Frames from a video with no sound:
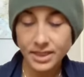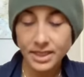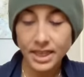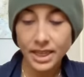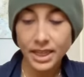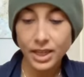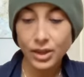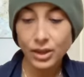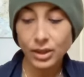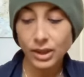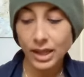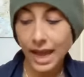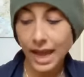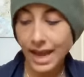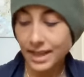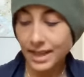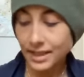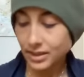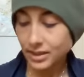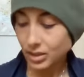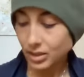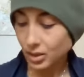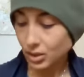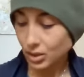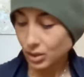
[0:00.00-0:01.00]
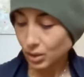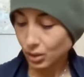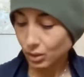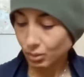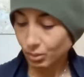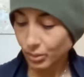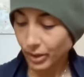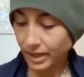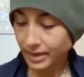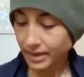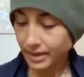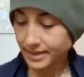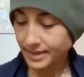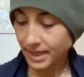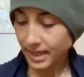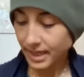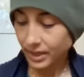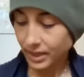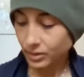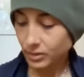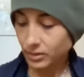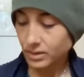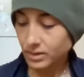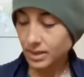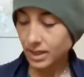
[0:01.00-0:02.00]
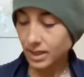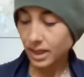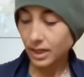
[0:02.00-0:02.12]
Take your last 2 breath cycles